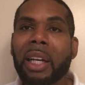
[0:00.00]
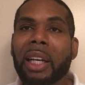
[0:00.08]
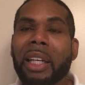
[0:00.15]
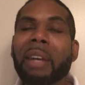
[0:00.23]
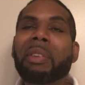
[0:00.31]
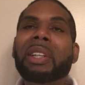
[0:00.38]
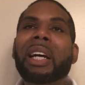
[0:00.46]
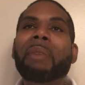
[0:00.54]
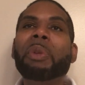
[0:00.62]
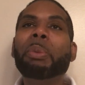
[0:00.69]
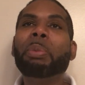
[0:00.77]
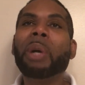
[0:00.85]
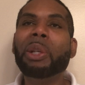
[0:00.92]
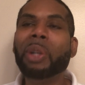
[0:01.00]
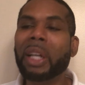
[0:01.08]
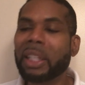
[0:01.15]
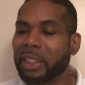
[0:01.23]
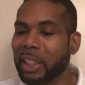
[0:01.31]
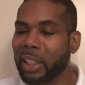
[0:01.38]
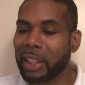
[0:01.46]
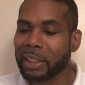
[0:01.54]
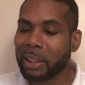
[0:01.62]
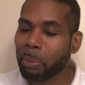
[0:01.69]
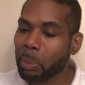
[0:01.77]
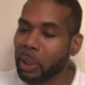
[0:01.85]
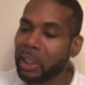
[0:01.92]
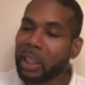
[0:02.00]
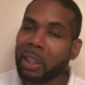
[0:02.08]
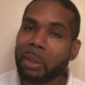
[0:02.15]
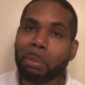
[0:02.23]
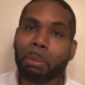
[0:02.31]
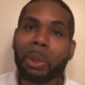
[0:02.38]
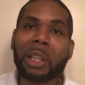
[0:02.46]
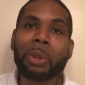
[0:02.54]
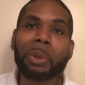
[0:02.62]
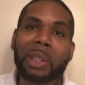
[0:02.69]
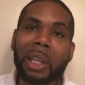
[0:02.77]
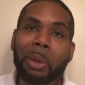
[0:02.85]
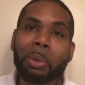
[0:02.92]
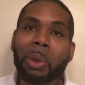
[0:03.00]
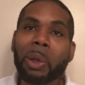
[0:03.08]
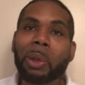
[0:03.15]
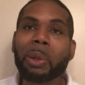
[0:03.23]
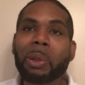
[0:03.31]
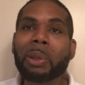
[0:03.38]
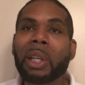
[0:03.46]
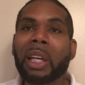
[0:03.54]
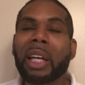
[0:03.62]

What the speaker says: And every time you pray, you got to see it as I'm putting another brick on that wall.